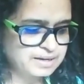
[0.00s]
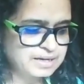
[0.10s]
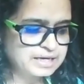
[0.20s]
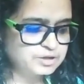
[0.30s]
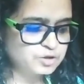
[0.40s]

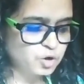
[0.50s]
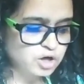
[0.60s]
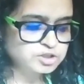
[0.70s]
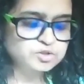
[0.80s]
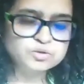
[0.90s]
in
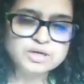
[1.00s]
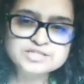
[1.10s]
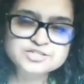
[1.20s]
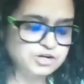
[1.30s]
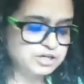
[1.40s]
order to
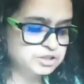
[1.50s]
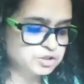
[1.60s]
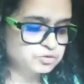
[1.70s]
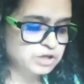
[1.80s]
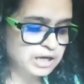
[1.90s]
construct
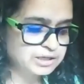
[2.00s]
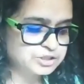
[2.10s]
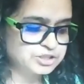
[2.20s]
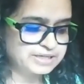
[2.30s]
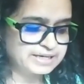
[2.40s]
new
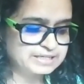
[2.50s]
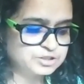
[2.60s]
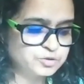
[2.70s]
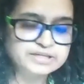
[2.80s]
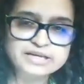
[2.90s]
knowledge and
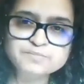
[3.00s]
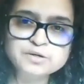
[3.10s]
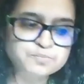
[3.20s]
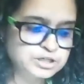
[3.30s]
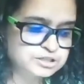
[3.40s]
to enable
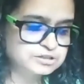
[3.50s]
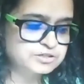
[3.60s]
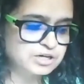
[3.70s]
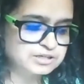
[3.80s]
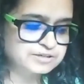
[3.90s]
political
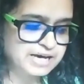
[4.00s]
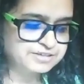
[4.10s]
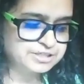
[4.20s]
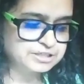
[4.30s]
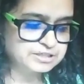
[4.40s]

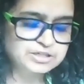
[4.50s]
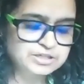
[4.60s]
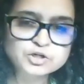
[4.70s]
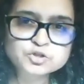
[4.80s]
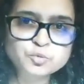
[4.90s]
solidarity,
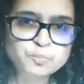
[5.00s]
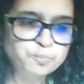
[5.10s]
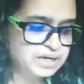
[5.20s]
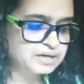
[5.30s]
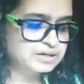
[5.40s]
to
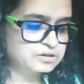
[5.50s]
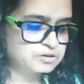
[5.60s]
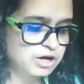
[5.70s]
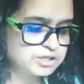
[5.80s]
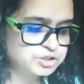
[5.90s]
build
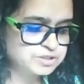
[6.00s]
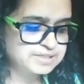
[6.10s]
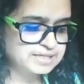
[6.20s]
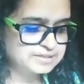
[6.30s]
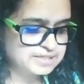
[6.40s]
conscious
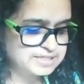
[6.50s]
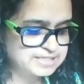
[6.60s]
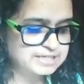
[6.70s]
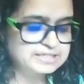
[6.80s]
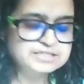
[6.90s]
and
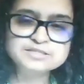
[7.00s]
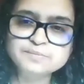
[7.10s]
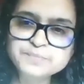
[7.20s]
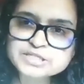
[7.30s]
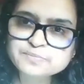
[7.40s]
sustained
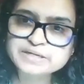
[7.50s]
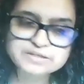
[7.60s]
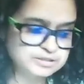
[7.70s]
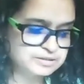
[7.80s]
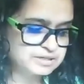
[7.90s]

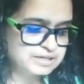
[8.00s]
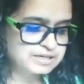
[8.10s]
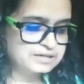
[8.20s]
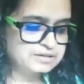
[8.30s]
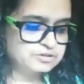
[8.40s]
commitment
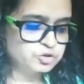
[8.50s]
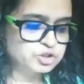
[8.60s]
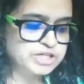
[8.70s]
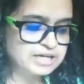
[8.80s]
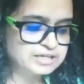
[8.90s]
to
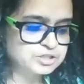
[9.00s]
challenge